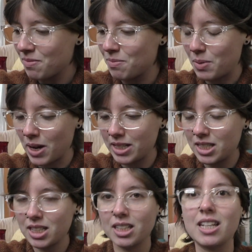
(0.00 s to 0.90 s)

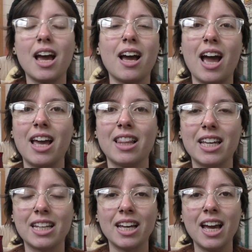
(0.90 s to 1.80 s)
But yeah,
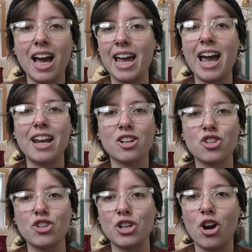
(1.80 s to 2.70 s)
I had
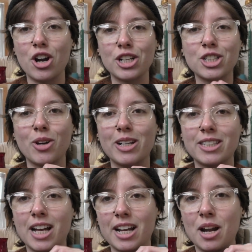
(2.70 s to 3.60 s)
extra yarn, so I
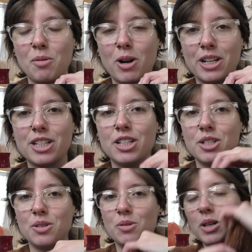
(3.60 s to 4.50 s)
decided I wanted to
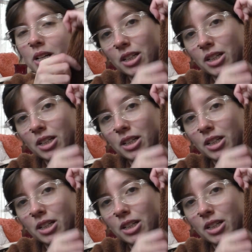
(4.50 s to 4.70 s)
do